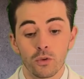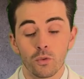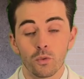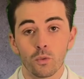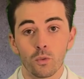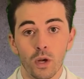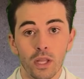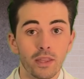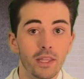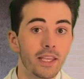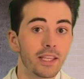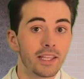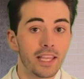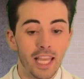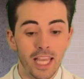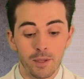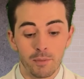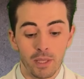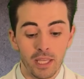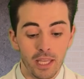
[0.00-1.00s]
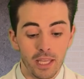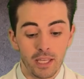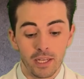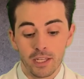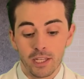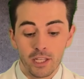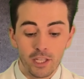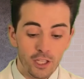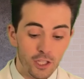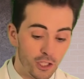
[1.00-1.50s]
when they came in
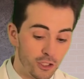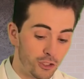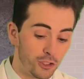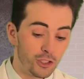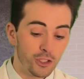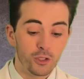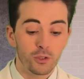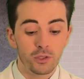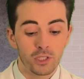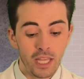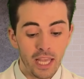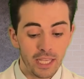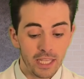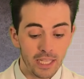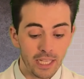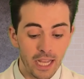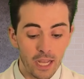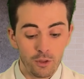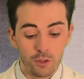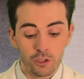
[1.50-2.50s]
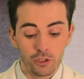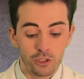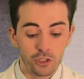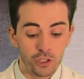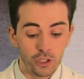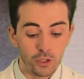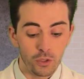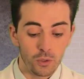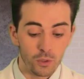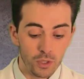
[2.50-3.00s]
is you taking out the
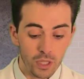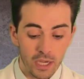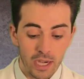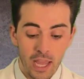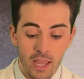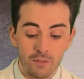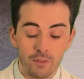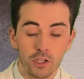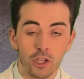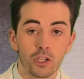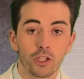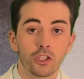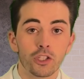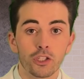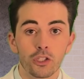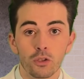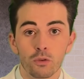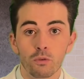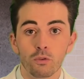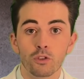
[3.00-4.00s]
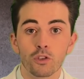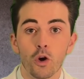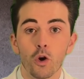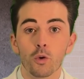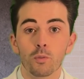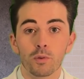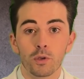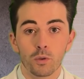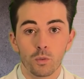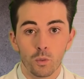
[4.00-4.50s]
tooth and having a huge
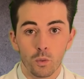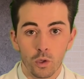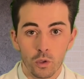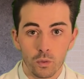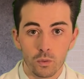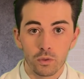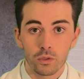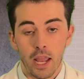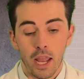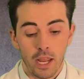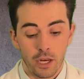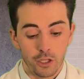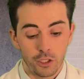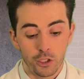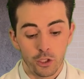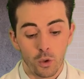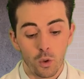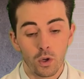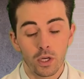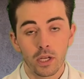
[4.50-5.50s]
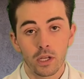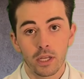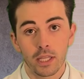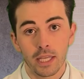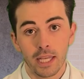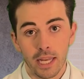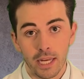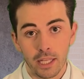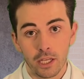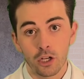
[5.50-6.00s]
open wound. And you're gonna
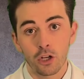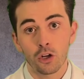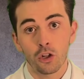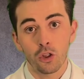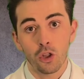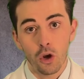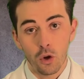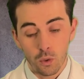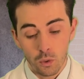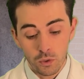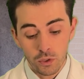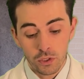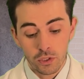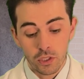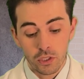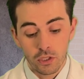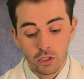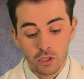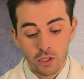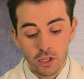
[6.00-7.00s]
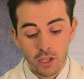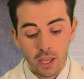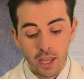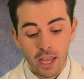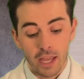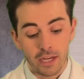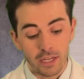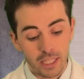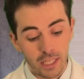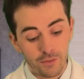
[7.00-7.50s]
get it closed,
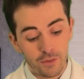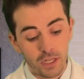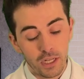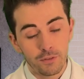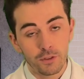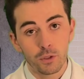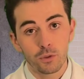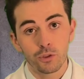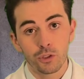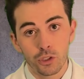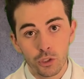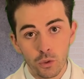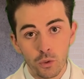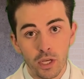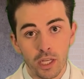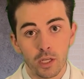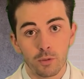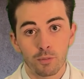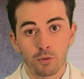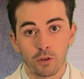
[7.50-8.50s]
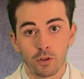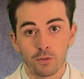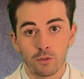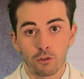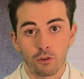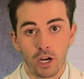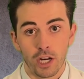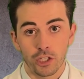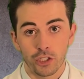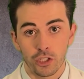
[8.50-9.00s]
and even if you do get a
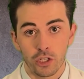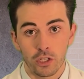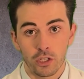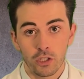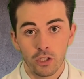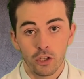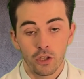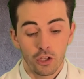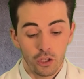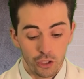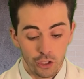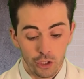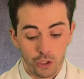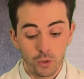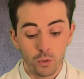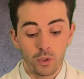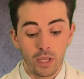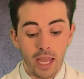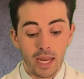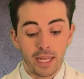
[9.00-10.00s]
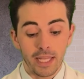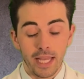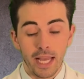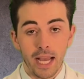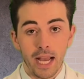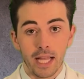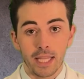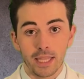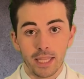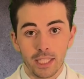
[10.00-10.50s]
perforation, you getting
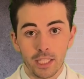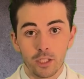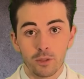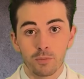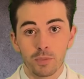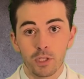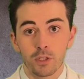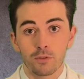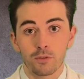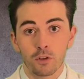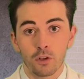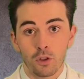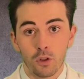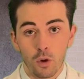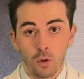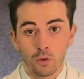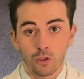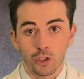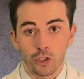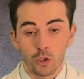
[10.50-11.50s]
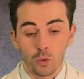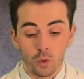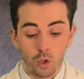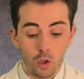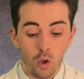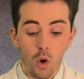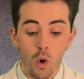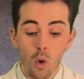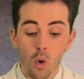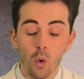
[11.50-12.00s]
a little bit of closure will
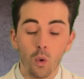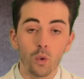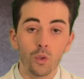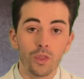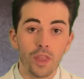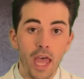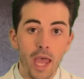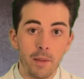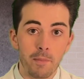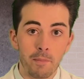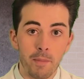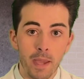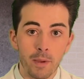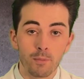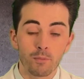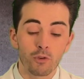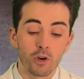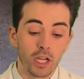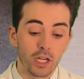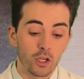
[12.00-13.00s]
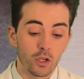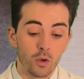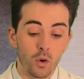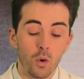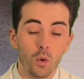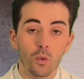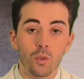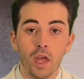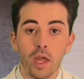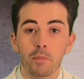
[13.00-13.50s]
hold that membrane and
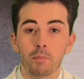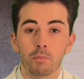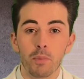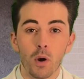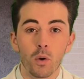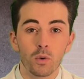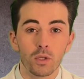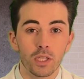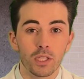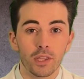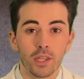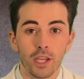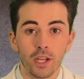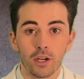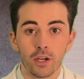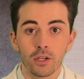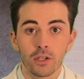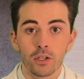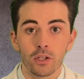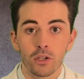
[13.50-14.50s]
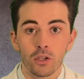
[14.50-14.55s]
hold that bone in there